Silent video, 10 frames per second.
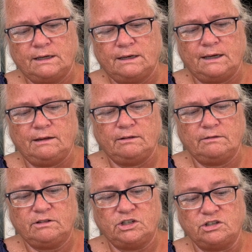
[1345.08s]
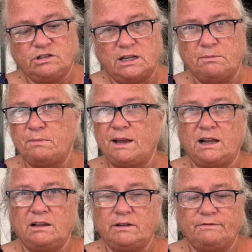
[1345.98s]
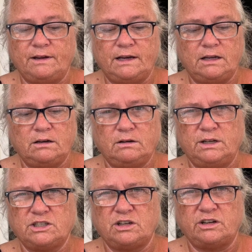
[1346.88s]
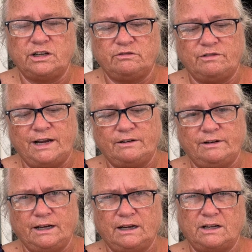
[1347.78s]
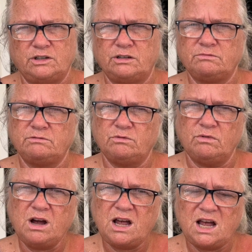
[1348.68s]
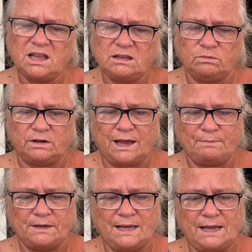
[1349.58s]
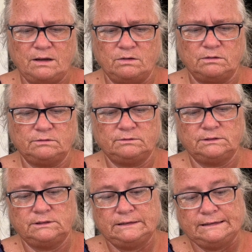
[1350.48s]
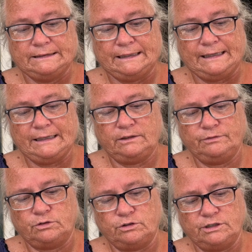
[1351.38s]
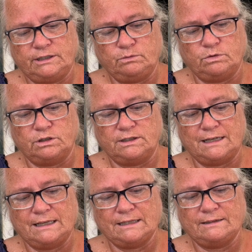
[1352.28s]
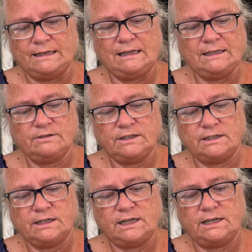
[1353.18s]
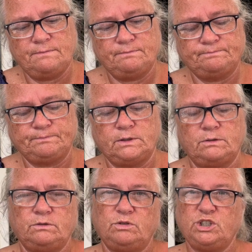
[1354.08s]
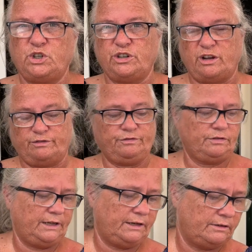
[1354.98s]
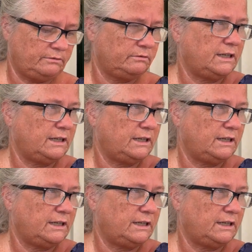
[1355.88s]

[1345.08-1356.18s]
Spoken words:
And just in the middle of the video, it started rendering and I just, what happened now? And of course it was that the electricity was turned off here.